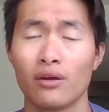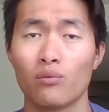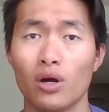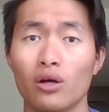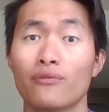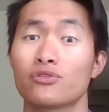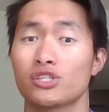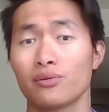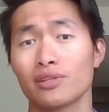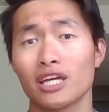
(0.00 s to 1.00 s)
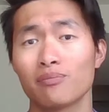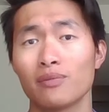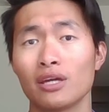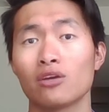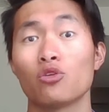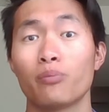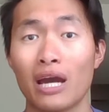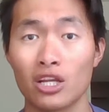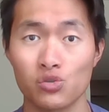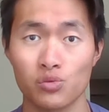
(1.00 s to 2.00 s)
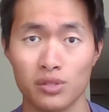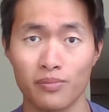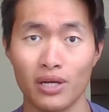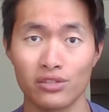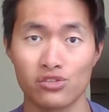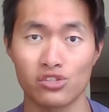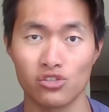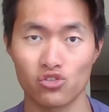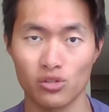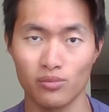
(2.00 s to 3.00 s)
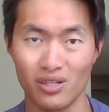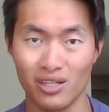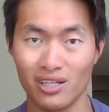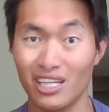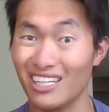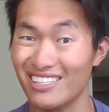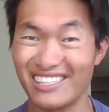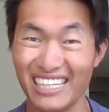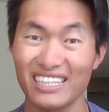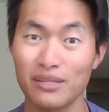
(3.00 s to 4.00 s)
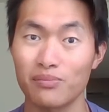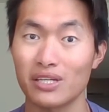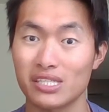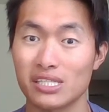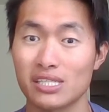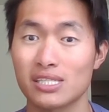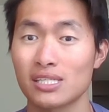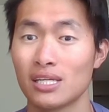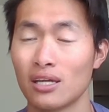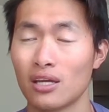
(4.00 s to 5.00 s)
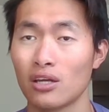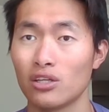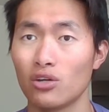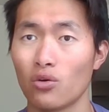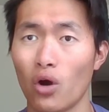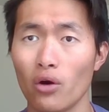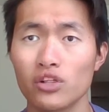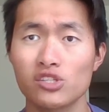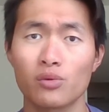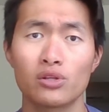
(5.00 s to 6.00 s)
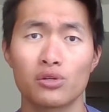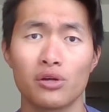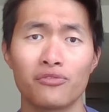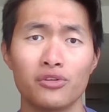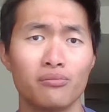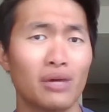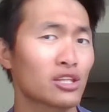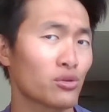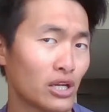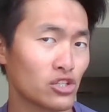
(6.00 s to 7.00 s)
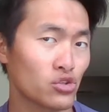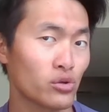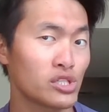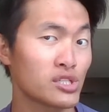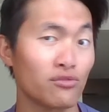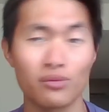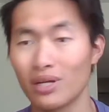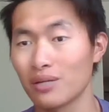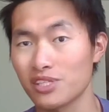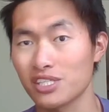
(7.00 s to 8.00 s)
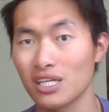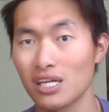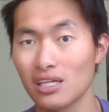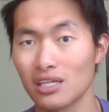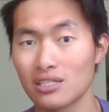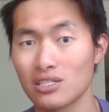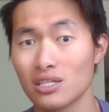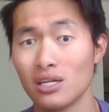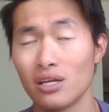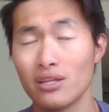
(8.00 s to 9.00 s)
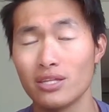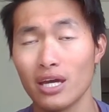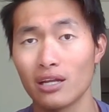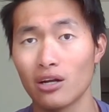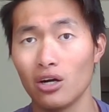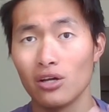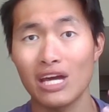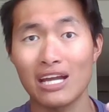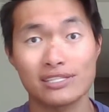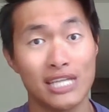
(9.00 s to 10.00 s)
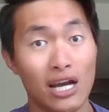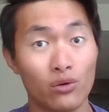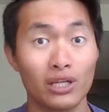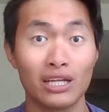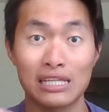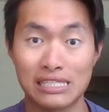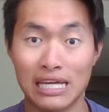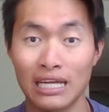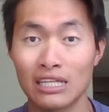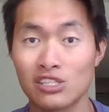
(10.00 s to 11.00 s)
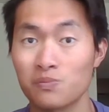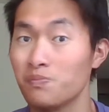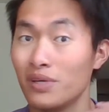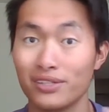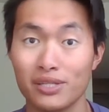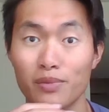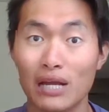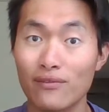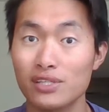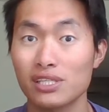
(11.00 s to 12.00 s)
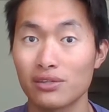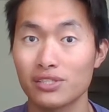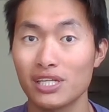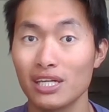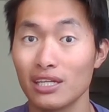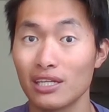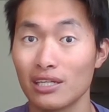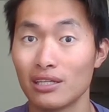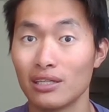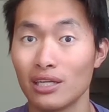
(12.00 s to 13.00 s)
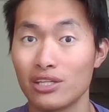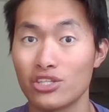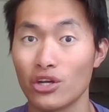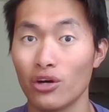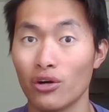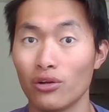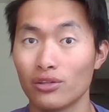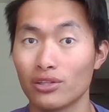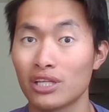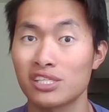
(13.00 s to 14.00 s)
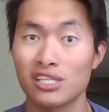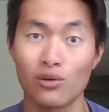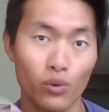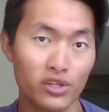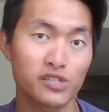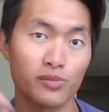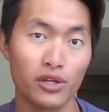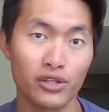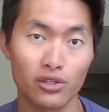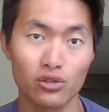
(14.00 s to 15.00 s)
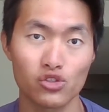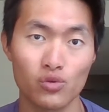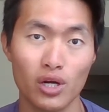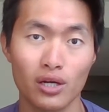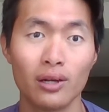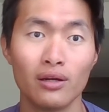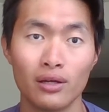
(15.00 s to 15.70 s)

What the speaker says: Well, if you're someone like me who battles with imposter syndrome on a daily basis, you always wonder if you make the right choice, if you made a mistake, and then all that doubt and anxiety just builds up every single day until, let's say, one small thing goes wrong.